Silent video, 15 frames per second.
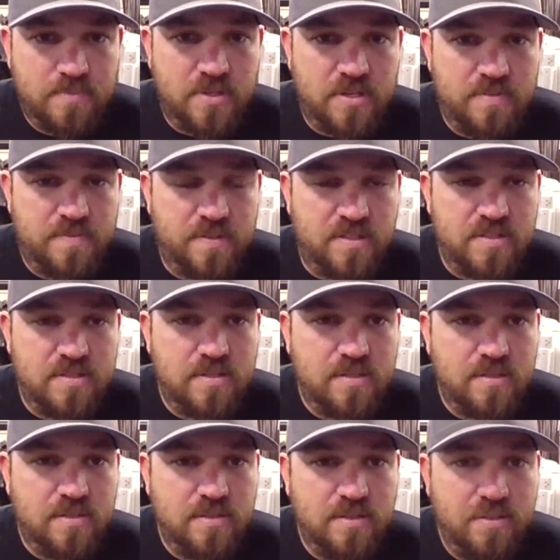
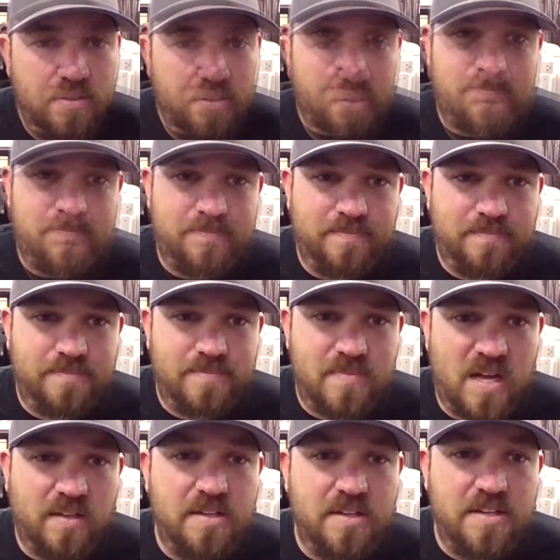Perfect.
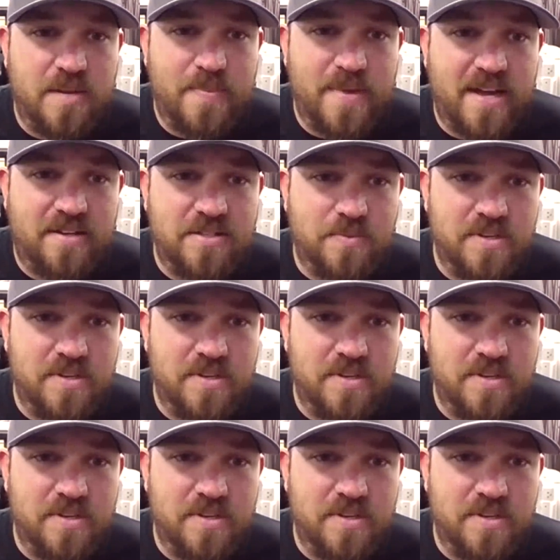I'll let you get back to